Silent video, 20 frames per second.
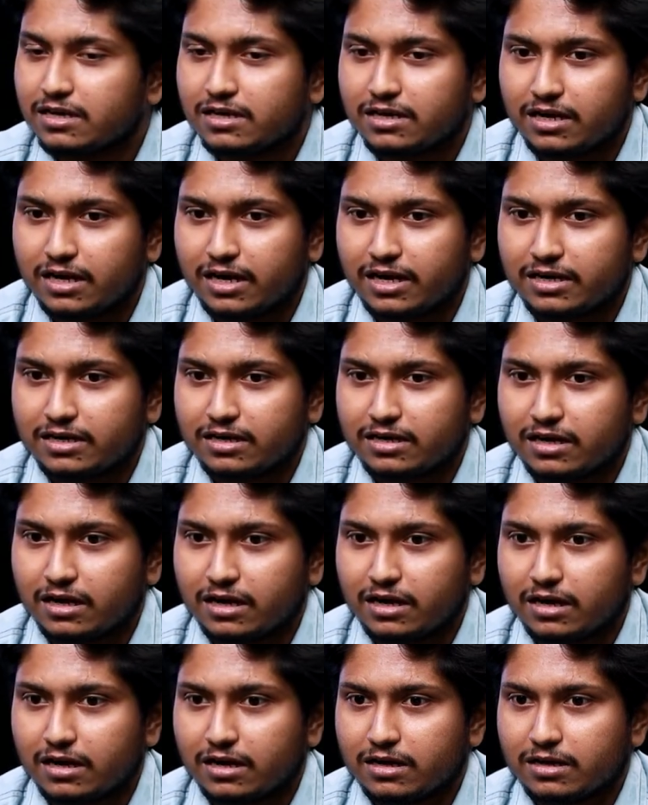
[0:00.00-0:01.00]
And
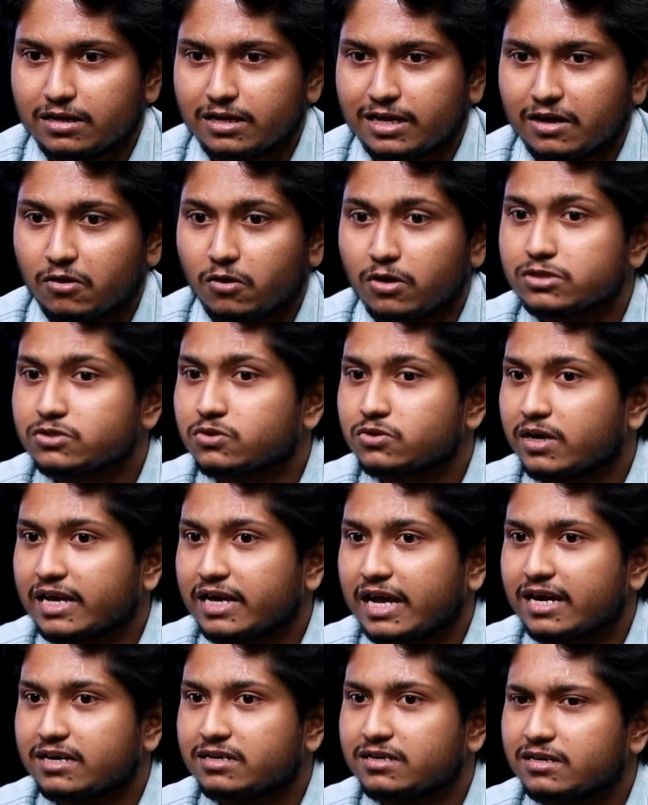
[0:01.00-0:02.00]
uh, also, I
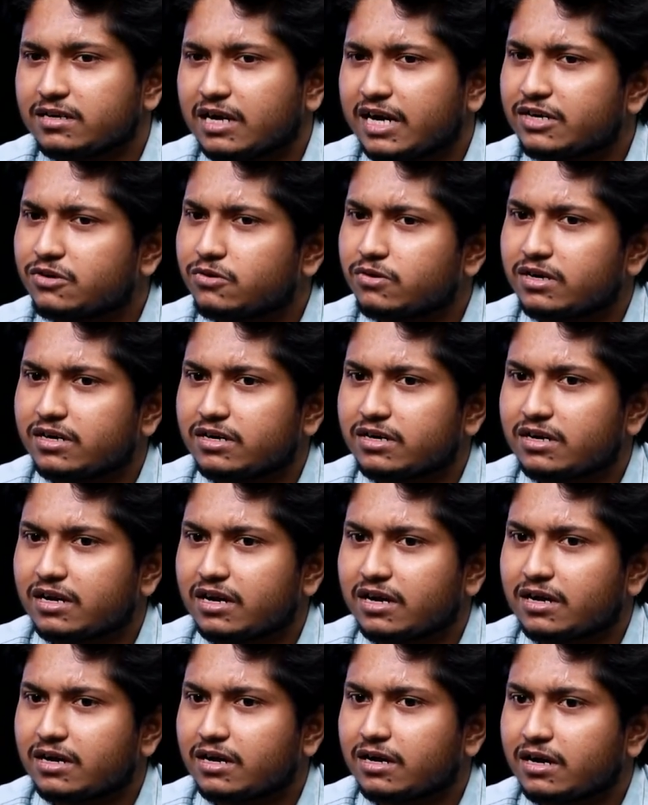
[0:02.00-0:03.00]
had had to little
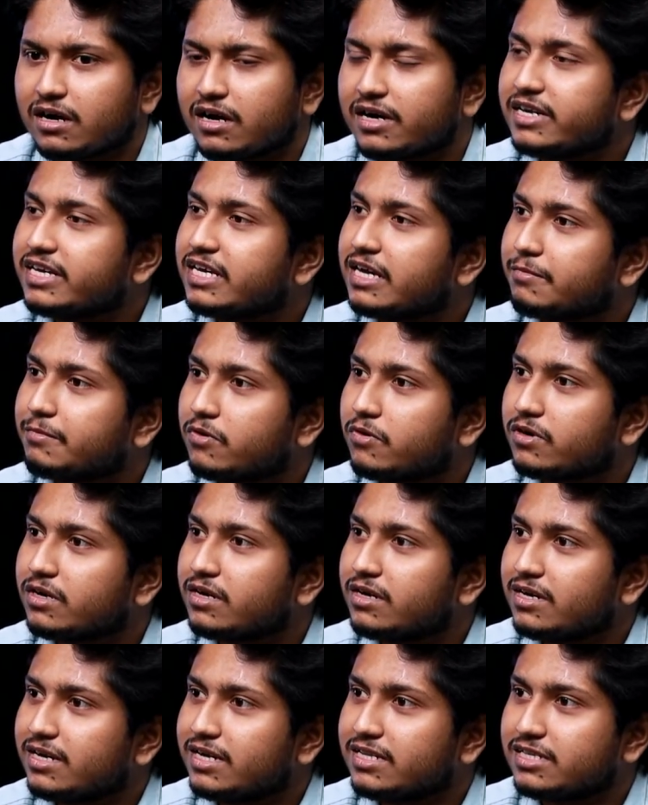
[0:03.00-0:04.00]
uh, hurry about
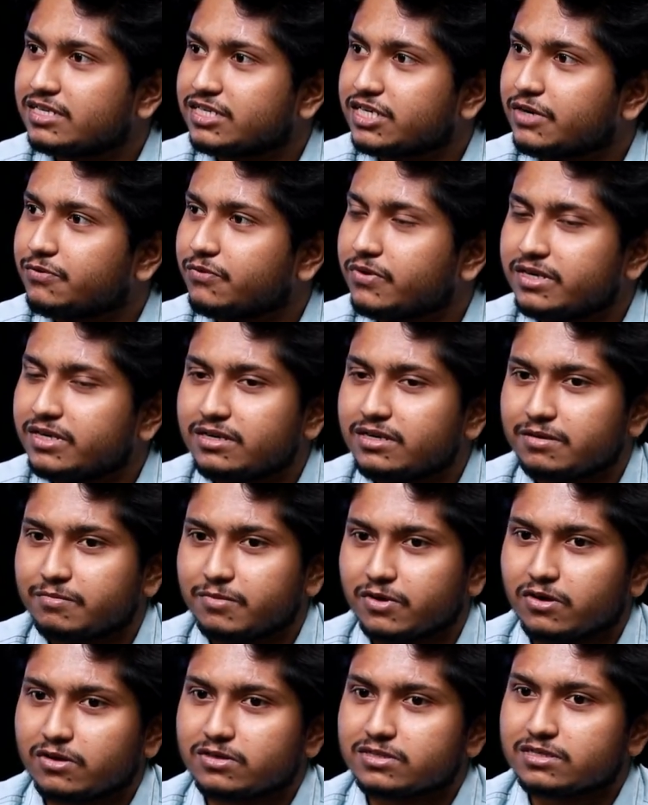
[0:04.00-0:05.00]
in the January
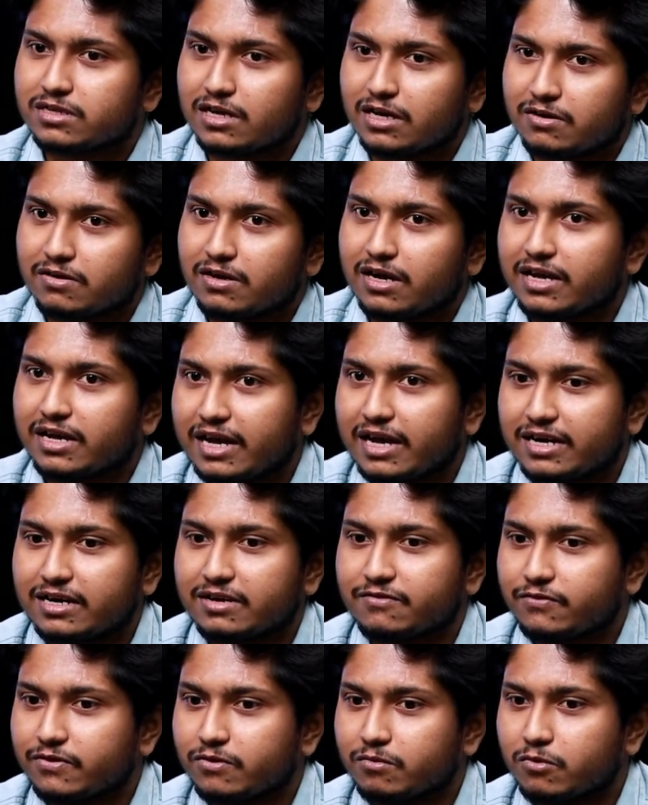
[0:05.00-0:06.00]
because I had a
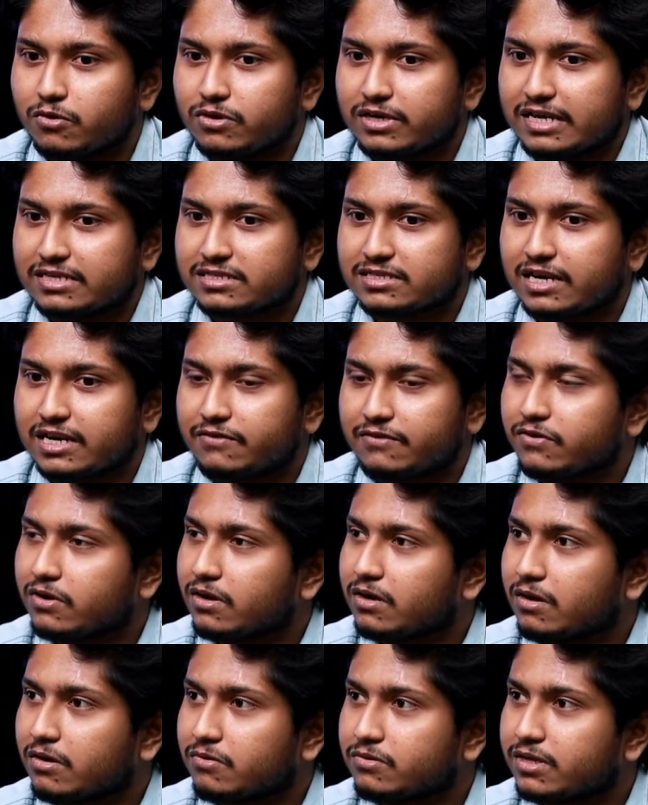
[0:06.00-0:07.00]
few more tests left
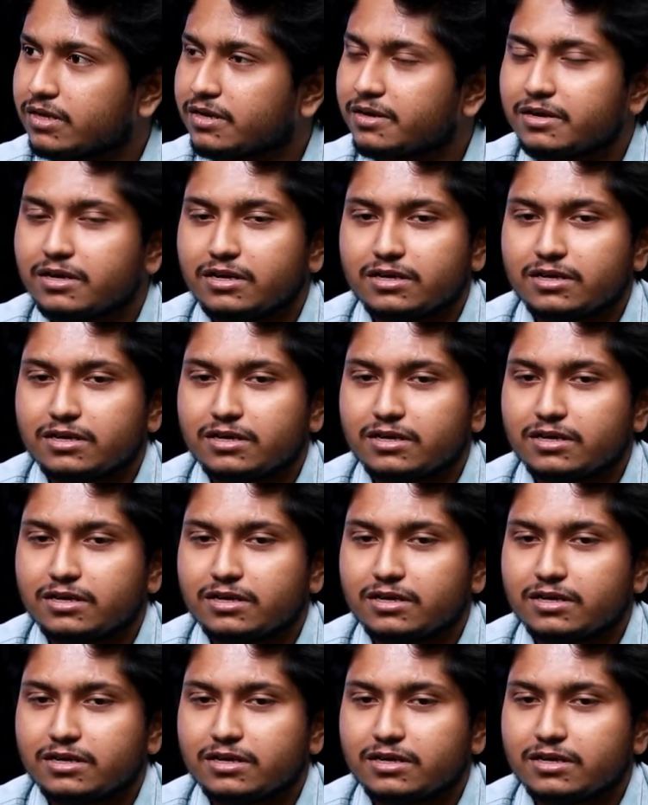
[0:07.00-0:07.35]
out there.